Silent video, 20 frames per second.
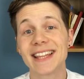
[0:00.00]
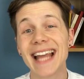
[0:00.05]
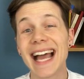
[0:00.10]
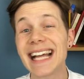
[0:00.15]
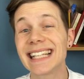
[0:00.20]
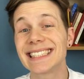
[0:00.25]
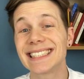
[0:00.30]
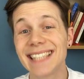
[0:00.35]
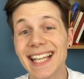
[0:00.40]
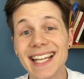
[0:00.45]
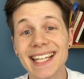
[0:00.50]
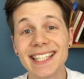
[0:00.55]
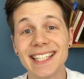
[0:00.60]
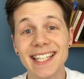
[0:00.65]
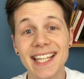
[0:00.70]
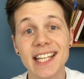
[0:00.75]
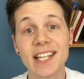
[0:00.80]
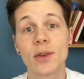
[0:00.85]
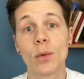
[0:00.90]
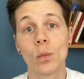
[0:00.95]
That
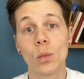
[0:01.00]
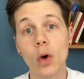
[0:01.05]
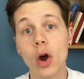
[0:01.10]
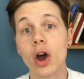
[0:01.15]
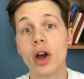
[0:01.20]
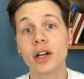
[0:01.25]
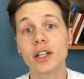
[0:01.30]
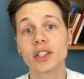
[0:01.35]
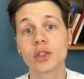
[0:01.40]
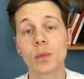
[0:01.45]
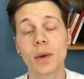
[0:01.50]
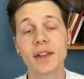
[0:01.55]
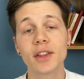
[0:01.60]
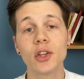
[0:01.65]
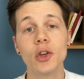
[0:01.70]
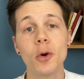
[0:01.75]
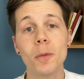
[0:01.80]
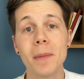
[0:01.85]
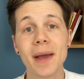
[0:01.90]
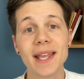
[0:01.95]
technique works whether
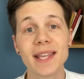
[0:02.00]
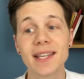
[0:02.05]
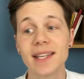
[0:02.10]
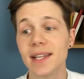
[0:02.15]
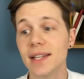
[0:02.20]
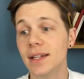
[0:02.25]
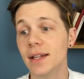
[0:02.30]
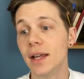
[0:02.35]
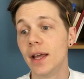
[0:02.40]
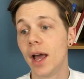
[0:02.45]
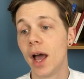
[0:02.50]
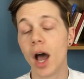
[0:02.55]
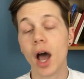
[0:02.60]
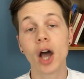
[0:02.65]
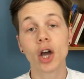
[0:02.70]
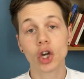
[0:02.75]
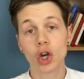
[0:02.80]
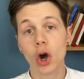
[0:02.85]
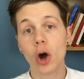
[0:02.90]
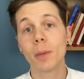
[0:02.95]
you're making
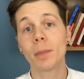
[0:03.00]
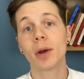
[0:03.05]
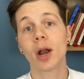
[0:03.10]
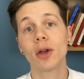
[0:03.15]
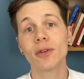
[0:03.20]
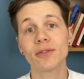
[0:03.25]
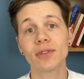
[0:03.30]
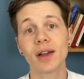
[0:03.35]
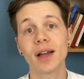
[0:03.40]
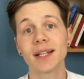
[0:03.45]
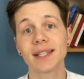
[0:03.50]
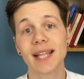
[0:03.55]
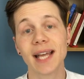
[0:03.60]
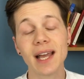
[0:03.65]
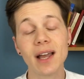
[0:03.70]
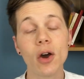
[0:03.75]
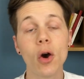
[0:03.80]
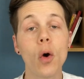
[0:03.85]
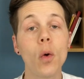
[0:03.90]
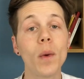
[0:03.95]
a cob loaf like
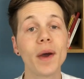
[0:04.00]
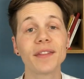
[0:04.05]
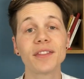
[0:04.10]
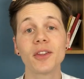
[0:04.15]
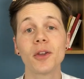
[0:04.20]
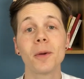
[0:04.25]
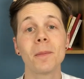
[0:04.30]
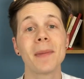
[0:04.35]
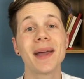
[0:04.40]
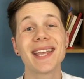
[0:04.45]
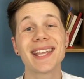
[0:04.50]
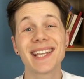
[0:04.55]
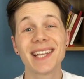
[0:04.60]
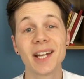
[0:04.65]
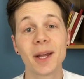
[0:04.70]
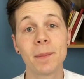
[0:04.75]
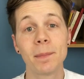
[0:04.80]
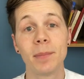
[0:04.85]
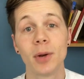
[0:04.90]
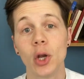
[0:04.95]
that, or whether you're making
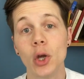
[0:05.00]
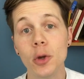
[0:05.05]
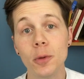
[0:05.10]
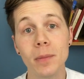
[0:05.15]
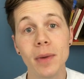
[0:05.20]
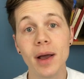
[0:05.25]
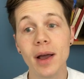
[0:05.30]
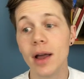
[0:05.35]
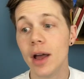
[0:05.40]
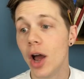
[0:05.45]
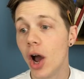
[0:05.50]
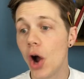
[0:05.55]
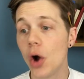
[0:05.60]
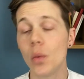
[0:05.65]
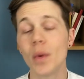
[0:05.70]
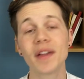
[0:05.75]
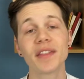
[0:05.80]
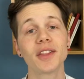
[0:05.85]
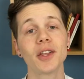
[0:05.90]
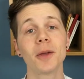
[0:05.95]
a bloomer, or
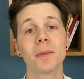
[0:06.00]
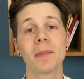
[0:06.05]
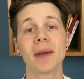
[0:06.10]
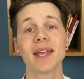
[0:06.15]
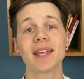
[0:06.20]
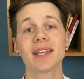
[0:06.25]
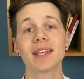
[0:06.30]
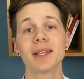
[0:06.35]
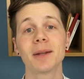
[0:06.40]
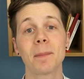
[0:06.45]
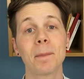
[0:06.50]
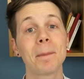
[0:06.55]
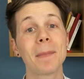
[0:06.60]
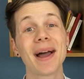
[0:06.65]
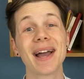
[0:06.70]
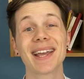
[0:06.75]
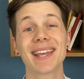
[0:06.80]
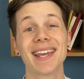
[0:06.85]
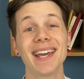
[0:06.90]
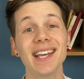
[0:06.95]
whether you're making
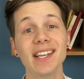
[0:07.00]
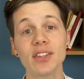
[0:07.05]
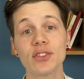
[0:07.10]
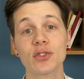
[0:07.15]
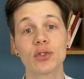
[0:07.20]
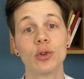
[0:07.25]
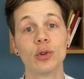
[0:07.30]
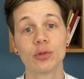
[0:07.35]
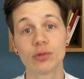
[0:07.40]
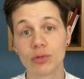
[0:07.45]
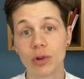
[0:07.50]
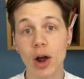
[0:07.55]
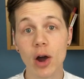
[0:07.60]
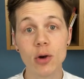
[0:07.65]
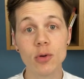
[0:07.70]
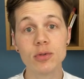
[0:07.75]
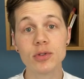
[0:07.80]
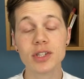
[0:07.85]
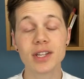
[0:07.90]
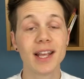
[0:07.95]
baguettes or
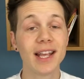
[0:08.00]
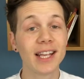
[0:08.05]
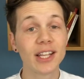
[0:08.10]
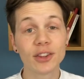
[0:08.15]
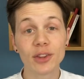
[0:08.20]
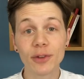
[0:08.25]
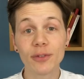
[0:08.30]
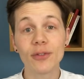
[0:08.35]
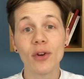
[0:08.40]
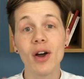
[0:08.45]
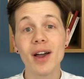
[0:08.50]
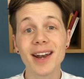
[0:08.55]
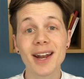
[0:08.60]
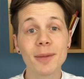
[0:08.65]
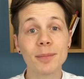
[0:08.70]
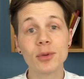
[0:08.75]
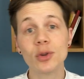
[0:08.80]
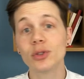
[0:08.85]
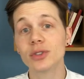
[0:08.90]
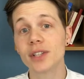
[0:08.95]
rolls. Divide
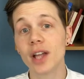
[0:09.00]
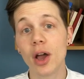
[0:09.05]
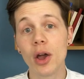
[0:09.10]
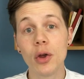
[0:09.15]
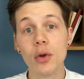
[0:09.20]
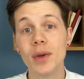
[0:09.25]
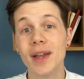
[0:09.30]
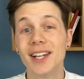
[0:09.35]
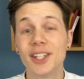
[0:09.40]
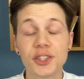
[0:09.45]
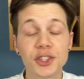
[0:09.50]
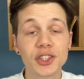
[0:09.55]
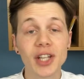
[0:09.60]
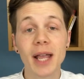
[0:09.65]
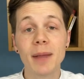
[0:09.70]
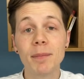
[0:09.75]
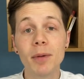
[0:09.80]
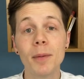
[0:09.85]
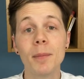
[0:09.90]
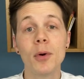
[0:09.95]
up your dough,
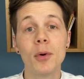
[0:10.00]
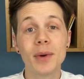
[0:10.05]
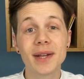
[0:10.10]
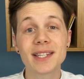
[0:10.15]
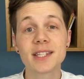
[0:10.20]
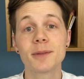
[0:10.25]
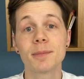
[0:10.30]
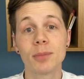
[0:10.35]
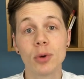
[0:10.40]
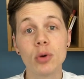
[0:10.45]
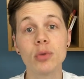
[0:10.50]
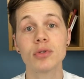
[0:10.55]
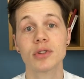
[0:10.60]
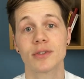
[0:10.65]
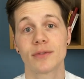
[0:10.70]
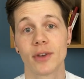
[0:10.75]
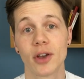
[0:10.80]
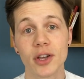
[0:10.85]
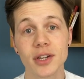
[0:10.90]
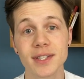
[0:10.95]
shape them all into balls
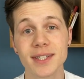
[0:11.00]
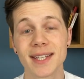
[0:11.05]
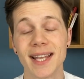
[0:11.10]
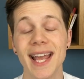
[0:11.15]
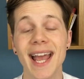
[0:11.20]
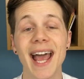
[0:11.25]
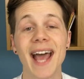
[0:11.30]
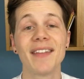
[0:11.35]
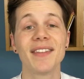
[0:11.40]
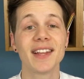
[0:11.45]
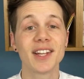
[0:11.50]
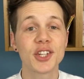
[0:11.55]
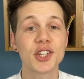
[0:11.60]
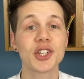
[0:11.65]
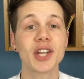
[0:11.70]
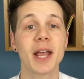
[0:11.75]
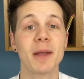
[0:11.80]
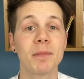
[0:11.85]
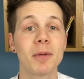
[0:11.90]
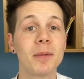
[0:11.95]
first, and then
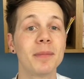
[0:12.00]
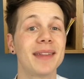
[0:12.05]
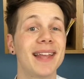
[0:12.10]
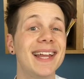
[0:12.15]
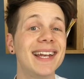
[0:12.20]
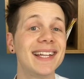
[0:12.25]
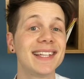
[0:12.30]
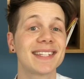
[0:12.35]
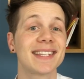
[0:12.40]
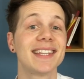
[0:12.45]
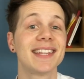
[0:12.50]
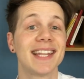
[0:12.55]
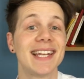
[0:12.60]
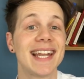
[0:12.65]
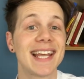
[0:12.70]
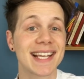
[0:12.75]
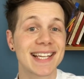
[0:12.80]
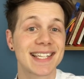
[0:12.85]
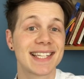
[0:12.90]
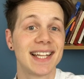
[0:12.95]
shape them then into the
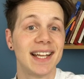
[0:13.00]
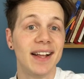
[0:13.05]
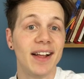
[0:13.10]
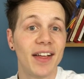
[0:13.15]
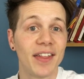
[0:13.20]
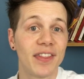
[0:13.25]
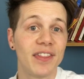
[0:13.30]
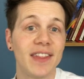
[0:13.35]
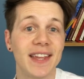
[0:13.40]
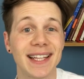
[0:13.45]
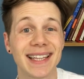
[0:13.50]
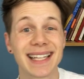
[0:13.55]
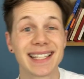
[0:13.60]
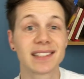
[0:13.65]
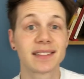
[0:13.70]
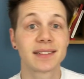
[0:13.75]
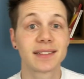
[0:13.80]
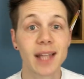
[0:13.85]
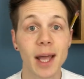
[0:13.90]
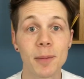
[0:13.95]
next thing
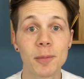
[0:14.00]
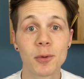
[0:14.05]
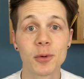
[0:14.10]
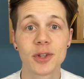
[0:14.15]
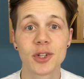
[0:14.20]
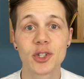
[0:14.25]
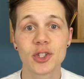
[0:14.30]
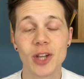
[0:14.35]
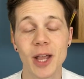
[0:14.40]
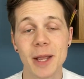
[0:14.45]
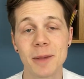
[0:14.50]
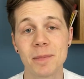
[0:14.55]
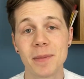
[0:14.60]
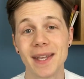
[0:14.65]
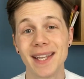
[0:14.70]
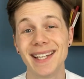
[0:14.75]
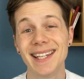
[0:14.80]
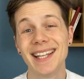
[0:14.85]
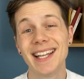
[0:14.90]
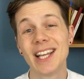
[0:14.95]
that's double the
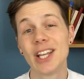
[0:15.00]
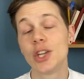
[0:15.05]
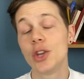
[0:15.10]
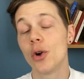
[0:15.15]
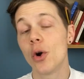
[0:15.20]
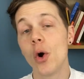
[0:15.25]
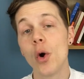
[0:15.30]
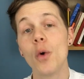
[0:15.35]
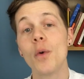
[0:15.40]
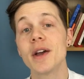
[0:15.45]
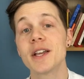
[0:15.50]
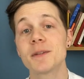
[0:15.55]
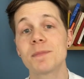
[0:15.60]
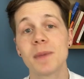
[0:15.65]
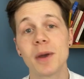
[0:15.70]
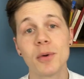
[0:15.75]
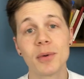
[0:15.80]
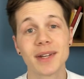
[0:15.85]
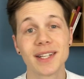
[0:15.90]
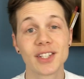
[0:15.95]
shaping. You're always
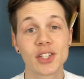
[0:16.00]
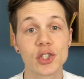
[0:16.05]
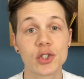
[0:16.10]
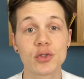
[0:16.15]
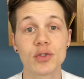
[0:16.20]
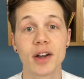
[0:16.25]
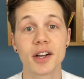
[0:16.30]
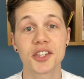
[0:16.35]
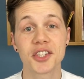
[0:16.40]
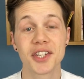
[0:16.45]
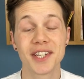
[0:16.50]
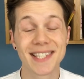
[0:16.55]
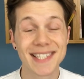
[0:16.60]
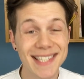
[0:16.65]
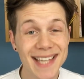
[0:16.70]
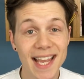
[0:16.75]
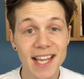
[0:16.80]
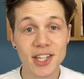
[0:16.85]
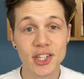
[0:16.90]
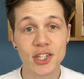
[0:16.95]
building structure and
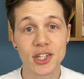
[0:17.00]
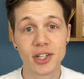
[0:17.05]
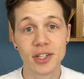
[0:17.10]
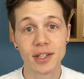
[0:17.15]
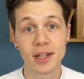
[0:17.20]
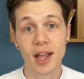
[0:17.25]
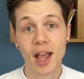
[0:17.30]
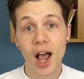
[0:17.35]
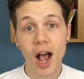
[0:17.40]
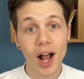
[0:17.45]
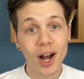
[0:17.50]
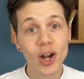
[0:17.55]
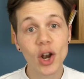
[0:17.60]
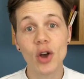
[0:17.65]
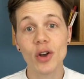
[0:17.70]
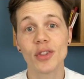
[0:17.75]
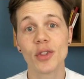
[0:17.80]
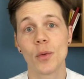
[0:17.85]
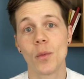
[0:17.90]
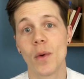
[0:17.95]
tension
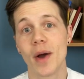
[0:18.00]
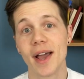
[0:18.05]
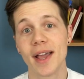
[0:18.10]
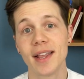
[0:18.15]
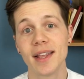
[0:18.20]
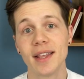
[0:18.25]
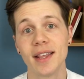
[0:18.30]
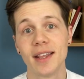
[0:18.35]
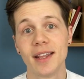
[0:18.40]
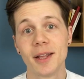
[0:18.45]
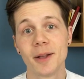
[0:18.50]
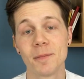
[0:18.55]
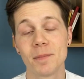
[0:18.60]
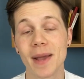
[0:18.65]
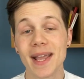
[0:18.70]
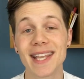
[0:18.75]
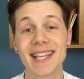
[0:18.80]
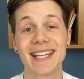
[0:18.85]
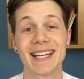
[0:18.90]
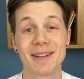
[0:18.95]
along the way,
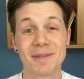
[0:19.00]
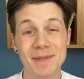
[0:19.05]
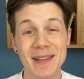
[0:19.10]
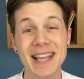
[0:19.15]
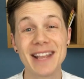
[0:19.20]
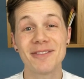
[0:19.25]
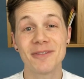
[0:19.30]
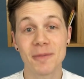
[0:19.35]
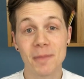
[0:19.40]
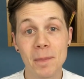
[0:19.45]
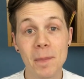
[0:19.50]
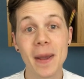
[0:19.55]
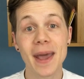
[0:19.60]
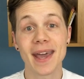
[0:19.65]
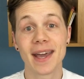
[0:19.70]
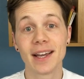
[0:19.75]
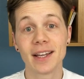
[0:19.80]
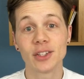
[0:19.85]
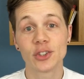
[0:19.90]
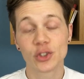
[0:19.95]
making an even
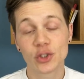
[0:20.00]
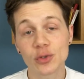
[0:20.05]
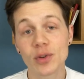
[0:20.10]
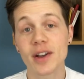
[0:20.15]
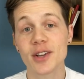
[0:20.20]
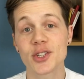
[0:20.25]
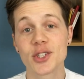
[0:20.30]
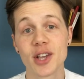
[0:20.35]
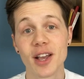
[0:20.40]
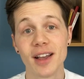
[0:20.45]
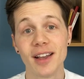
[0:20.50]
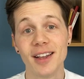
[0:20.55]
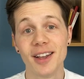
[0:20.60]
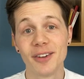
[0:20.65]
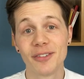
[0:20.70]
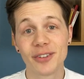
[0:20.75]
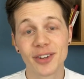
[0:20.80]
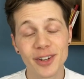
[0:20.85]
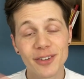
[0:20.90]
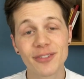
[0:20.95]
better structure
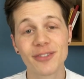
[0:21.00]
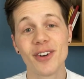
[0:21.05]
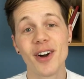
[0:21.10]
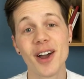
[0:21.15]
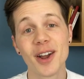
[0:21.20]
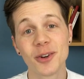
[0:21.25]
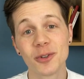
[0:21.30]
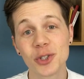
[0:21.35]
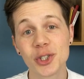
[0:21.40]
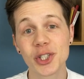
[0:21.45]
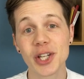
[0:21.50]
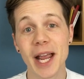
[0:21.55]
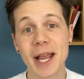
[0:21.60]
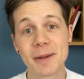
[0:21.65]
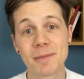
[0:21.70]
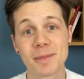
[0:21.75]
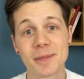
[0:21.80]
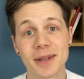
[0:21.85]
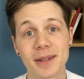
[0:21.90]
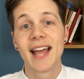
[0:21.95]
for the final shape.